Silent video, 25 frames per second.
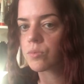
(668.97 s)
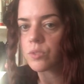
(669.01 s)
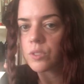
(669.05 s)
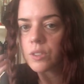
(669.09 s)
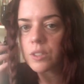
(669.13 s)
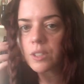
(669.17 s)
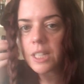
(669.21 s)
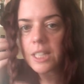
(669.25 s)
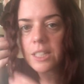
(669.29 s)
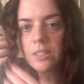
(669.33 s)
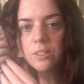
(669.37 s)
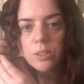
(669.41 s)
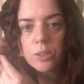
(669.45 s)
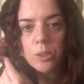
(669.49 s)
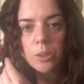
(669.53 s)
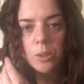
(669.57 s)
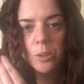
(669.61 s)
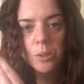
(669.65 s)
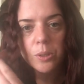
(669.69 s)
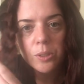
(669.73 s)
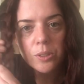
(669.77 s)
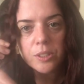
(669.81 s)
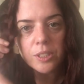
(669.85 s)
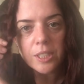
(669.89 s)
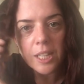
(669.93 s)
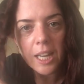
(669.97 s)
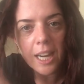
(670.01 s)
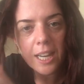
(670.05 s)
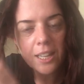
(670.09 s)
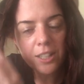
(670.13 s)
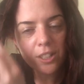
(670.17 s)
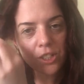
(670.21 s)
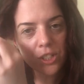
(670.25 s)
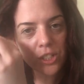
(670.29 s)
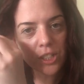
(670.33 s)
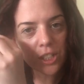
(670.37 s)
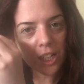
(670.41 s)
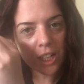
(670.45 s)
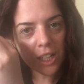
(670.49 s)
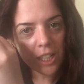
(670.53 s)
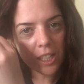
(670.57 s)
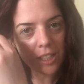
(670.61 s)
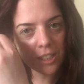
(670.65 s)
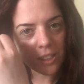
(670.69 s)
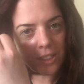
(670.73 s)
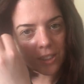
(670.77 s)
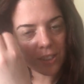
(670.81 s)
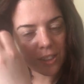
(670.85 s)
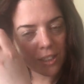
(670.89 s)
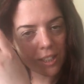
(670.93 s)
Nice cool texture.
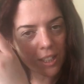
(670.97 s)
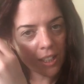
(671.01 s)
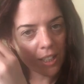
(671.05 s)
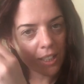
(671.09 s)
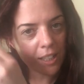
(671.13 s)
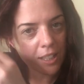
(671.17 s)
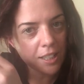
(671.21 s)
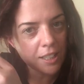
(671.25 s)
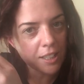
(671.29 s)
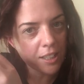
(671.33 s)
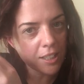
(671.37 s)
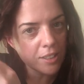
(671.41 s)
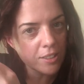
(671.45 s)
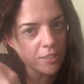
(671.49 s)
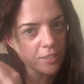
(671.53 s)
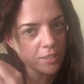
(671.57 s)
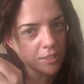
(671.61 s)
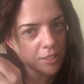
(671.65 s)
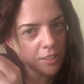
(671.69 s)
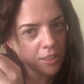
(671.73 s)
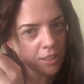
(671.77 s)
There you go.